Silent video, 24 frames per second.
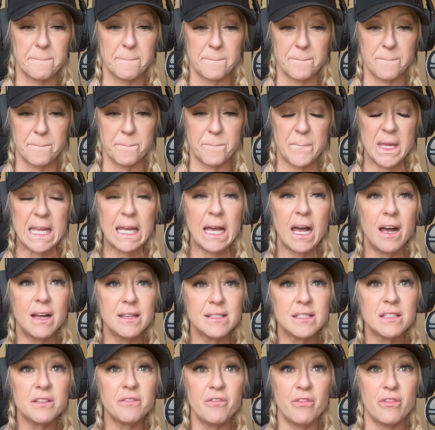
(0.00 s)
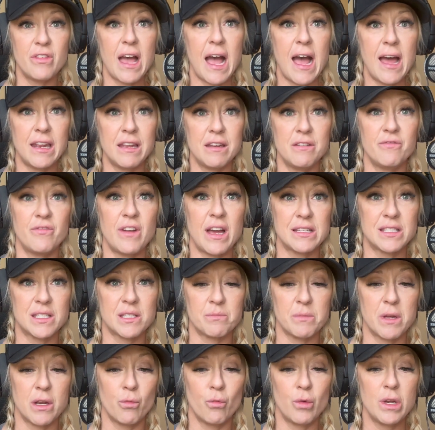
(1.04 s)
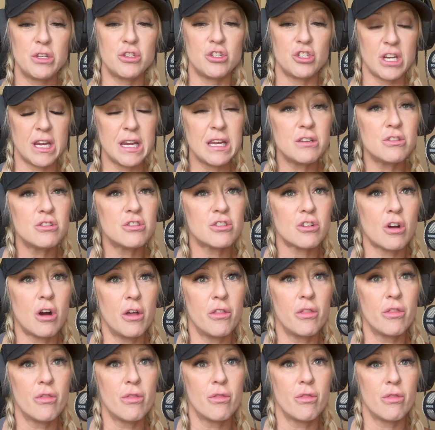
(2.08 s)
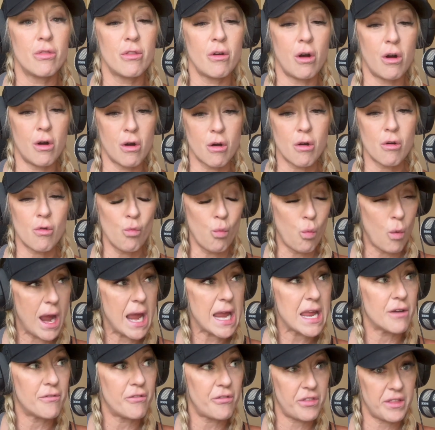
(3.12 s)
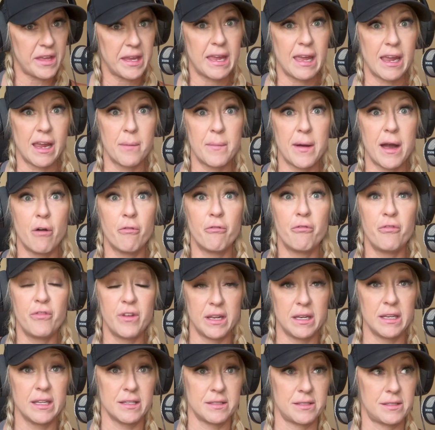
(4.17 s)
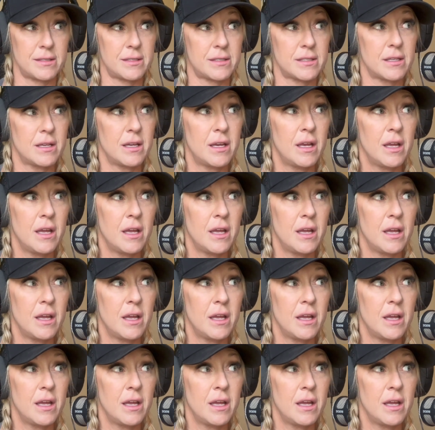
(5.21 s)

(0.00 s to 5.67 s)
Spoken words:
Because of that investment, we changed our way of thinking about fitness.